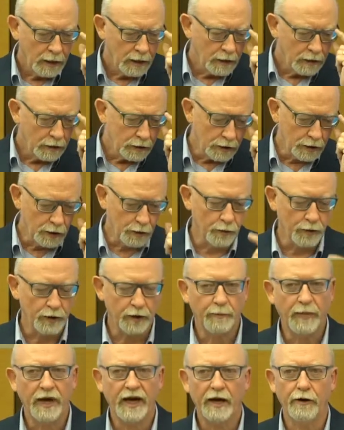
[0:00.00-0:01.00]
So the
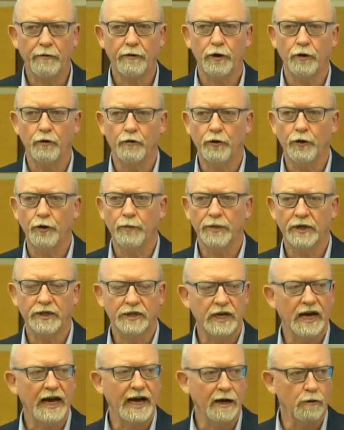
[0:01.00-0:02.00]
parent group has
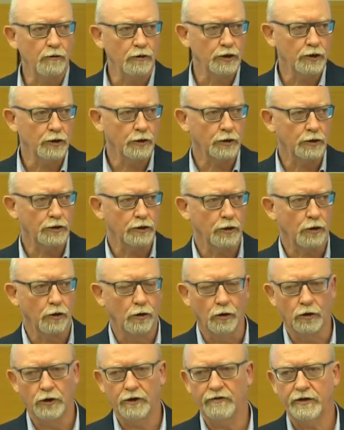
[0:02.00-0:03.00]
outsourced
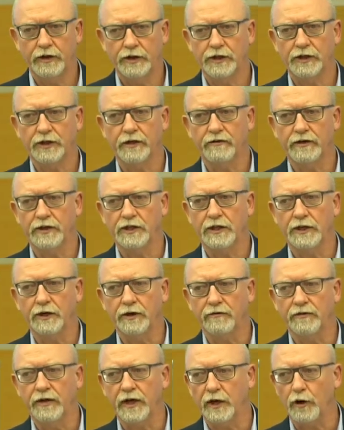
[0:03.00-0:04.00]
all of the servicing
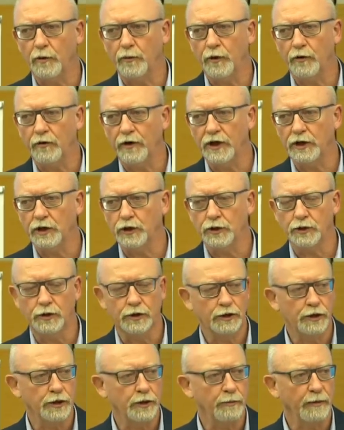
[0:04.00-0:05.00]
of that operation
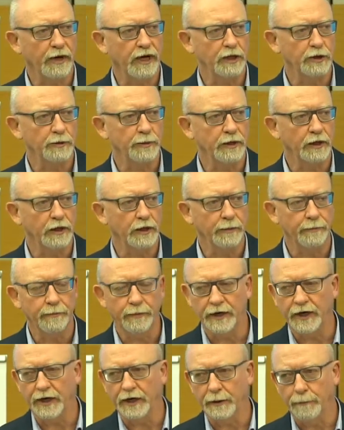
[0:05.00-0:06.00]
to the management
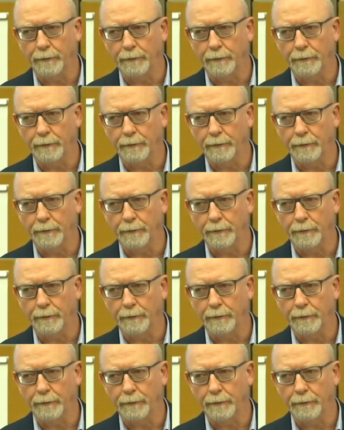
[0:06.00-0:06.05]
company.